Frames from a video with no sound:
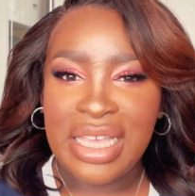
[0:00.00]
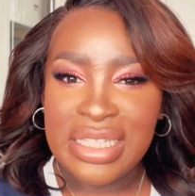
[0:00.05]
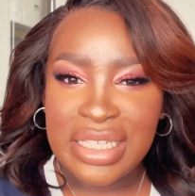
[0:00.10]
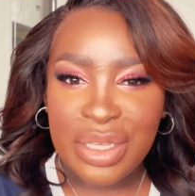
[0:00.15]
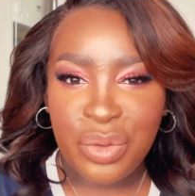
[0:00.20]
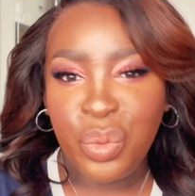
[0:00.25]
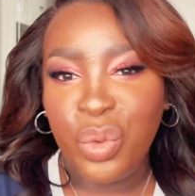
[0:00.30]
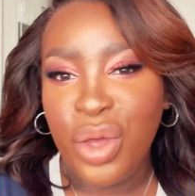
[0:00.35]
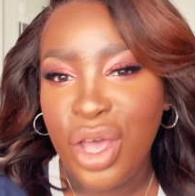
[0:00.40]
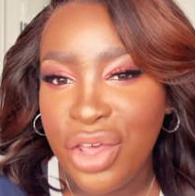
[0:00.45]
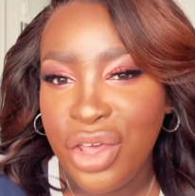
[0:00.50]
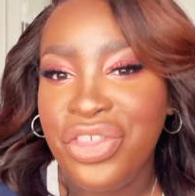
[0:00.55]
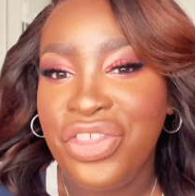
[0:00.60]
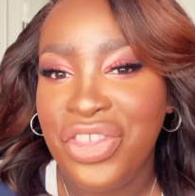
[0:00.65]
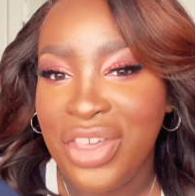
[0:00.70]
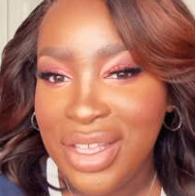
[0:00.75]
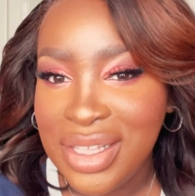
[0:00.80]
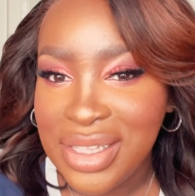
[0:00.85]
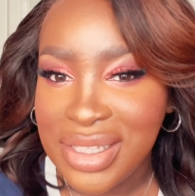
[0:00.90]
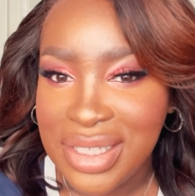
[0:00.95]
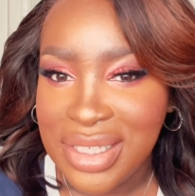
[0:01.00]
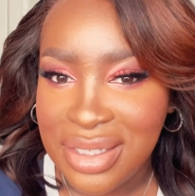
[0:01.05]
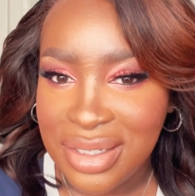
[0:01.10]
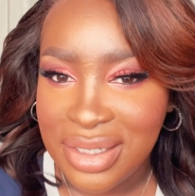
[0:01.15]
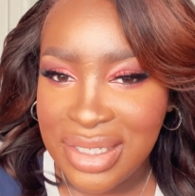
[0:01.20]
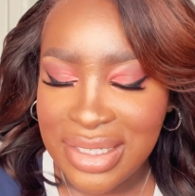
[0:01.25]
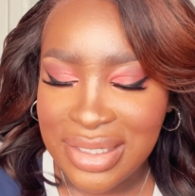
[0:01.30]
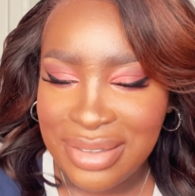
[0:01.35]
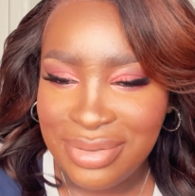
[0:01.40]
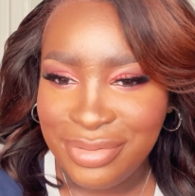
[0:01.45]
it worth it?
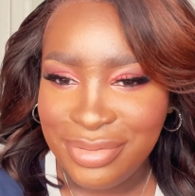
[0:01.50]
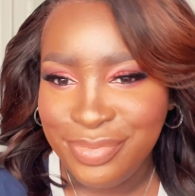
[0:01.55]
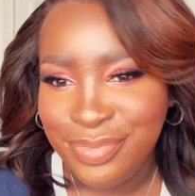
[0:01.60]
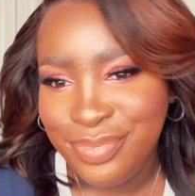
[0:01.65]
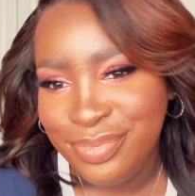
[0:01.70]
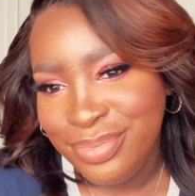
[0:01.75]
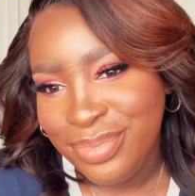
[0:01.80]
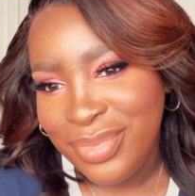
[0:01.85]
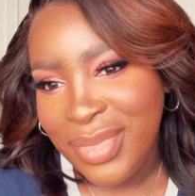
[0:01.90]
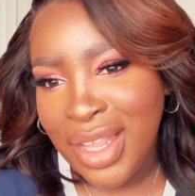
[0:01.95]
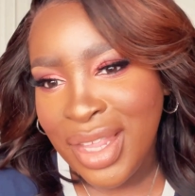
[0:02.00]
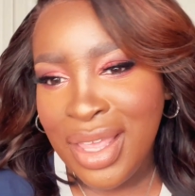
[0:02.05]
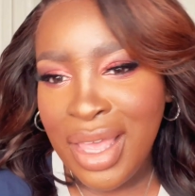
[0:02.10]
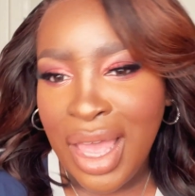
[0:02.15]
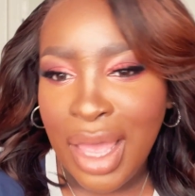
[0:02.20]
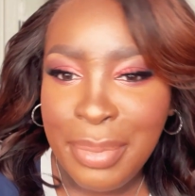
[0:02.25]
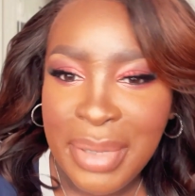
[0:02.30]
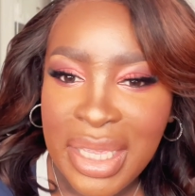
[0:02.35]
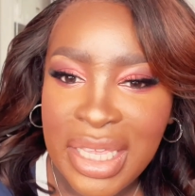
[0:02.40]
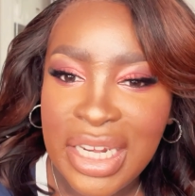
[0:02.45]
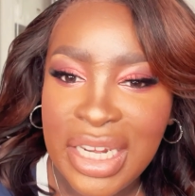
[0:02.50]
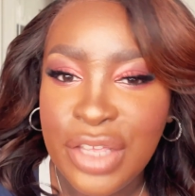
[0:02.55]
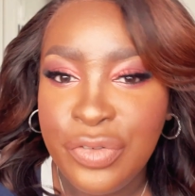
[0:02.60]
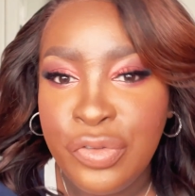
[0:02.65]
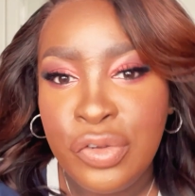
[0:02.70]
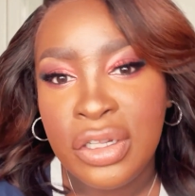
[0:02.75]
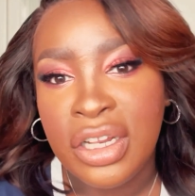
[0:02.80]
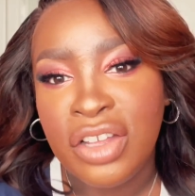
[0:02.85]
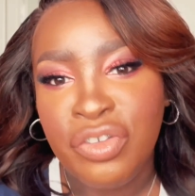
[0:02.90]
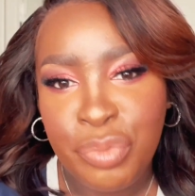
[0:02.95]
I mean, if
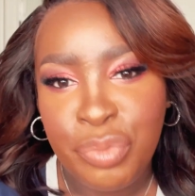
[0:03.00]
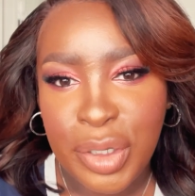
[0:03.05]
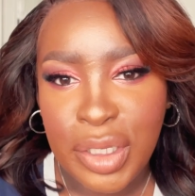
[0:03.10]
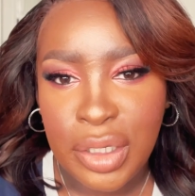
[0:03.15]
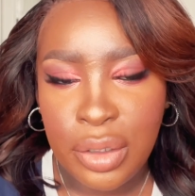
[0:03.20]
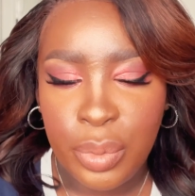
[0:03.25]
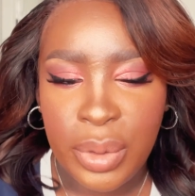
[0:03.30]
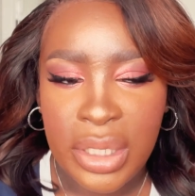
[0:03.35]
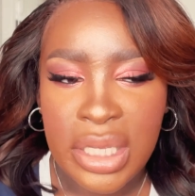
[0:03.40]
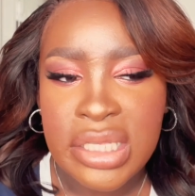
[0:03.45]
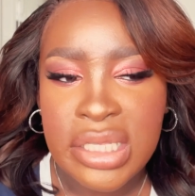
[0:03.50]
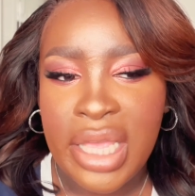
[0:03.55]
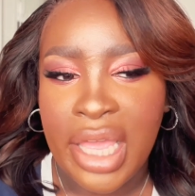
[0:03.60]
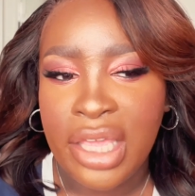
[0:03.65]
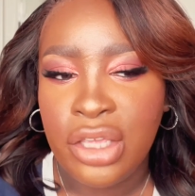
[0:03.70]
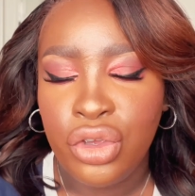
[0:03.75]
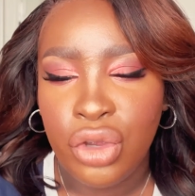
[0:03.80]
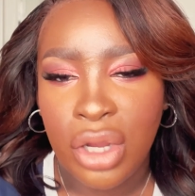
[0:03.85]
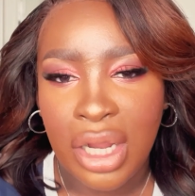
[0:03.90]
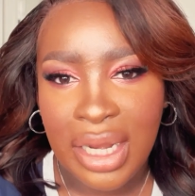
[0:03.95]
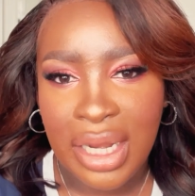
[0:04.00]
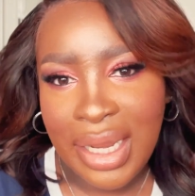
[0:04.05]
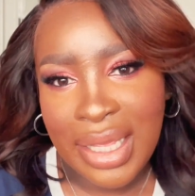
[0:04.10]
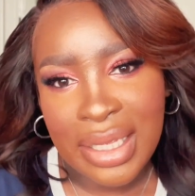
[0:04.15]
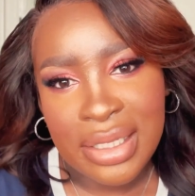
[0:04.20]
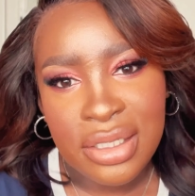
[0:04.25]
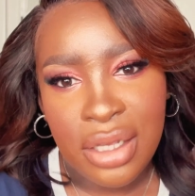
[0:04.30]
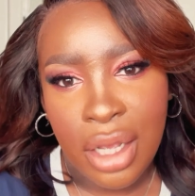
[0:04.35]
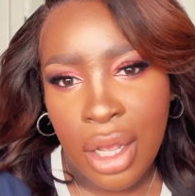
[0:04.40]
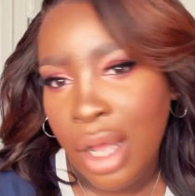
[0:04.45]
you love P.Louise and you're a
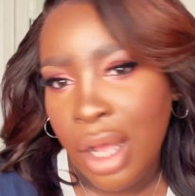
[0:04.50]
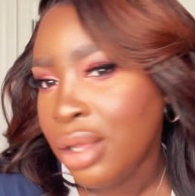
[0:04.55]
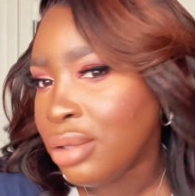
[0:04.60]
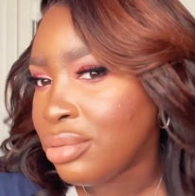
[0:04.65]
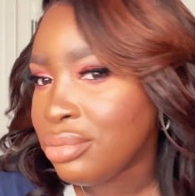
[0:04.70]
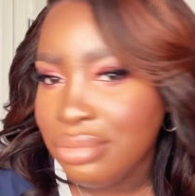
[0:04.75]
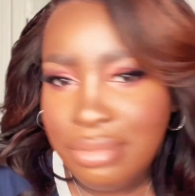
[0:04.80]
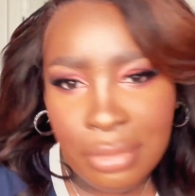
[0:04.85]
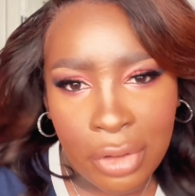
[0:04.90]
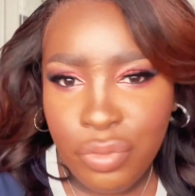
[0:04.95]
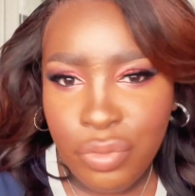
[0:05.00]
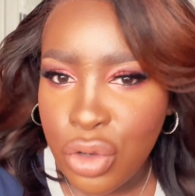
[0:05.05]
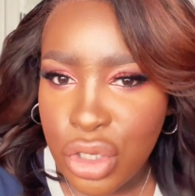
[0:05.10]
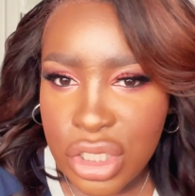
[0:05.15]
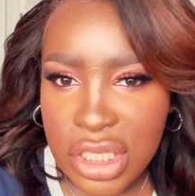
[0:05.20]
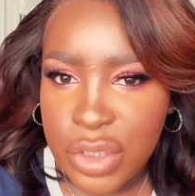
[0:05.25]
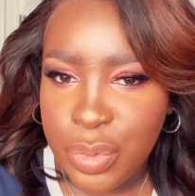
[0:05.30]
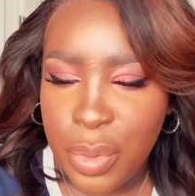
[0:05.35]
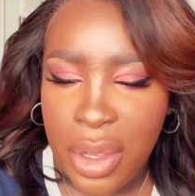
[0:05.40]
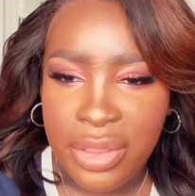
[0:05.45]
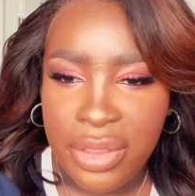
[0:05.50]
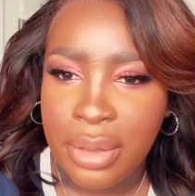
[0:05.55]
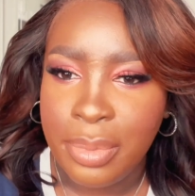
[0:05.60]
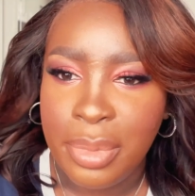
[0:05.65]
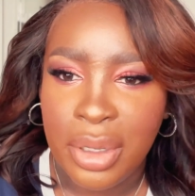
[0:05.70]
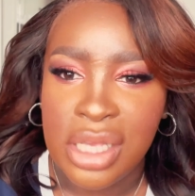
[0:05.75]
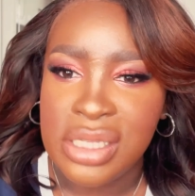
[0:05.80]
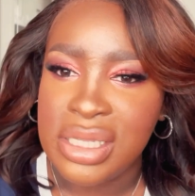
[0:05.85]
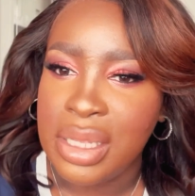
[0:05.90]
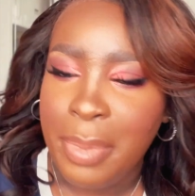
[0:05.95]
collector, of course it's worth it
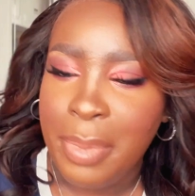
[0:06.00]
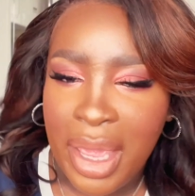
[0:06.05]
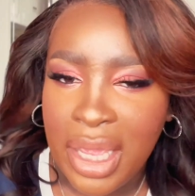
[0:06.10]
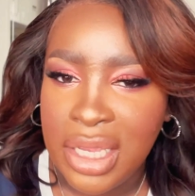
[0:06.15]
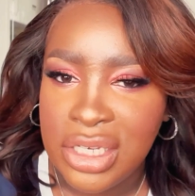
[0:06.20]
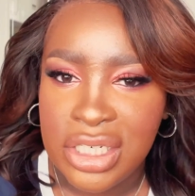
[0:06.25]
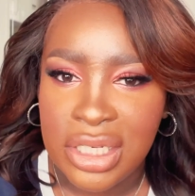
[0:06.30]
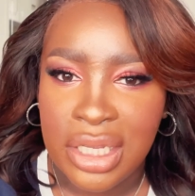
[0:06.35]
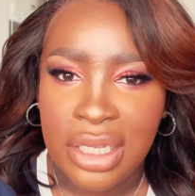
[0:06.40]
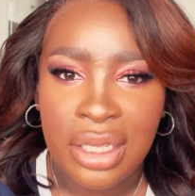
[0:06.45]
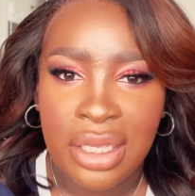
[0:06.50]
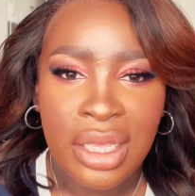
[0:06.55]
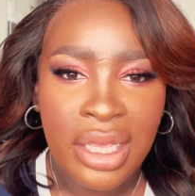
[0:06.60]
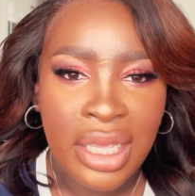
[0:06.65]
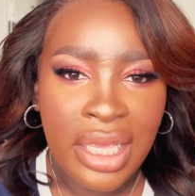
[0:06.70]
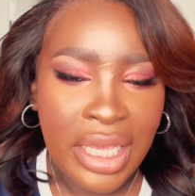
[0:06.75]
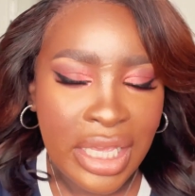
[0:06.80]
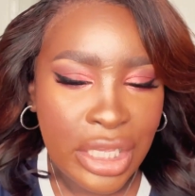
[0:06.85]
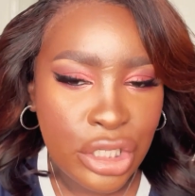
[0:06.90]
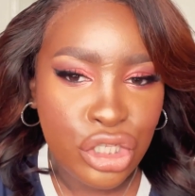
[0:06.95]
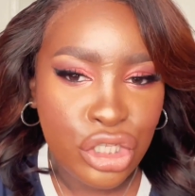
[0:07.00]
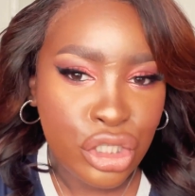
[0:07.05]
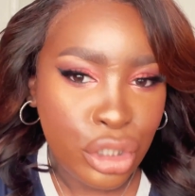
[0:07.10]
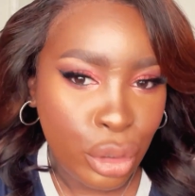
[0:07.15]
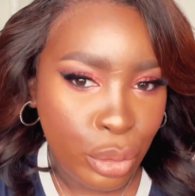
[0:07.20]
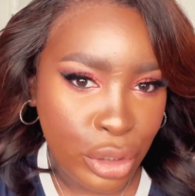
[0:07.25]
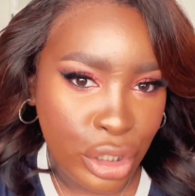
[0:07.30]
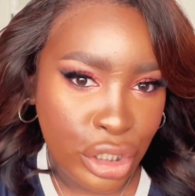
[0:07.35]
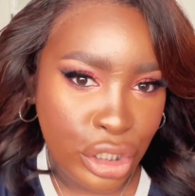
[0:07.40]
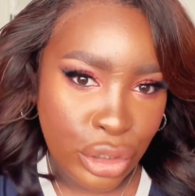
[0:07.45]
because their packaging is
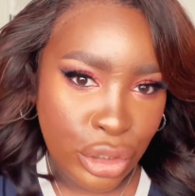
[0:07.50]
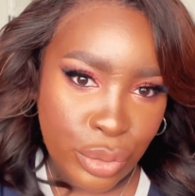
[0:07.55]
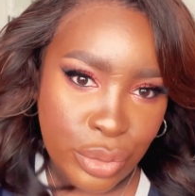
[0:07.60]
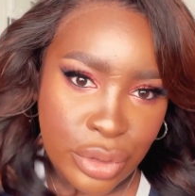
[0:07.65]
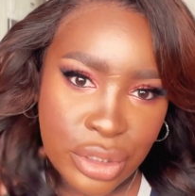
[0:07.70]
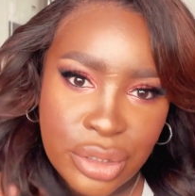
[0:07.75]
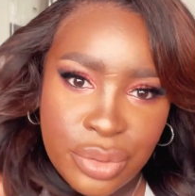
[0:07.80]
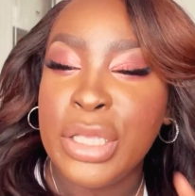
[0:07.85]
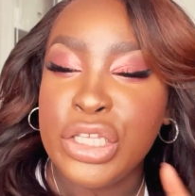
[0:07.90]
so cute.